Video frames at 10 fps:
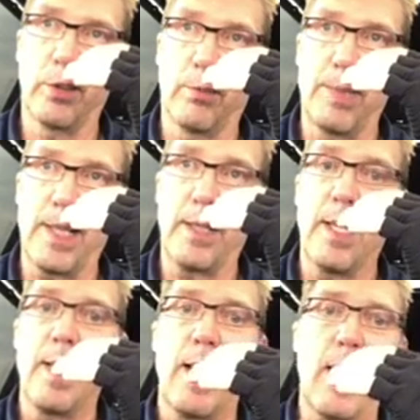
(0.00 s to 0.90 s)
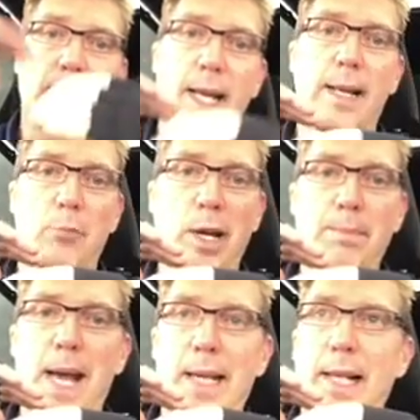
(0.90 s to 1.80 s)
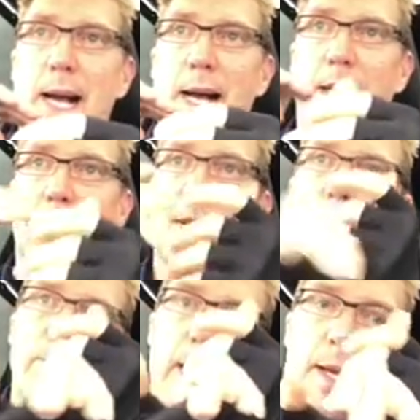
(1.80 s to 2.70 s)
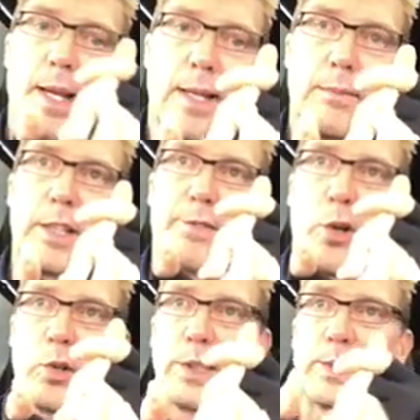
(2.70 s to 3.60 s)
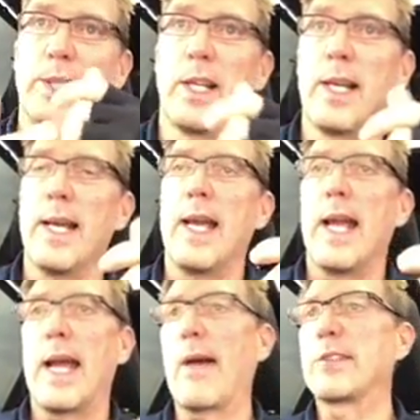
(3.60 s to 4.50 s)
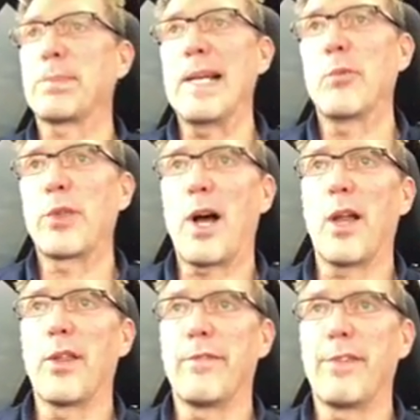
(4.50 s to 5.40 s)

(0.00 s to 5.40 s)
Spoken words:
little bit and came right back on by hitting the focus. And I was playing with all the